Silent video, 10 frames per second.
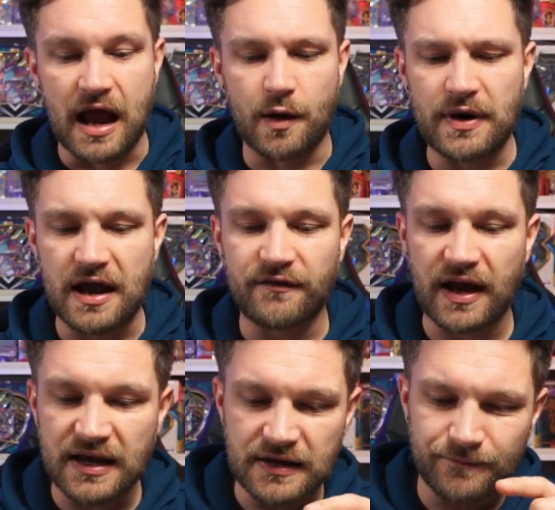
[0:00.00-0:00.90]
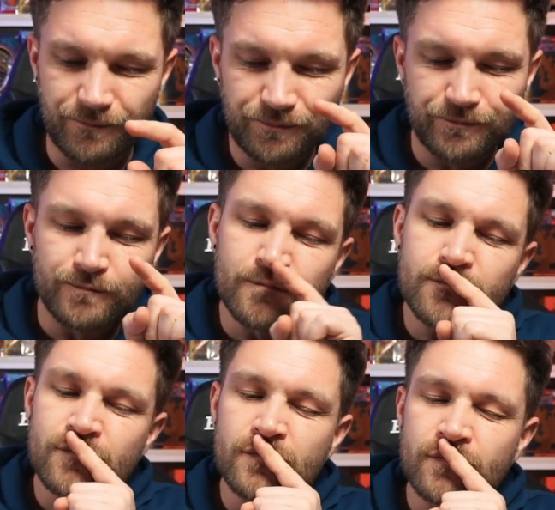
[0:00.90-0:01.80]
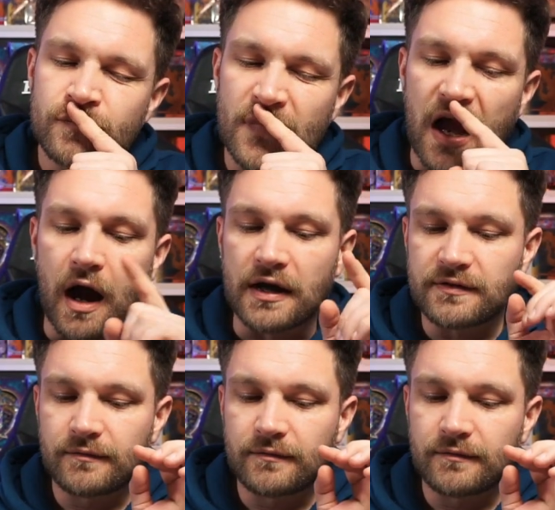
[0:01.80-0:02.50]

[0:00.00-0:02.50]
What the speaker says: We have a, I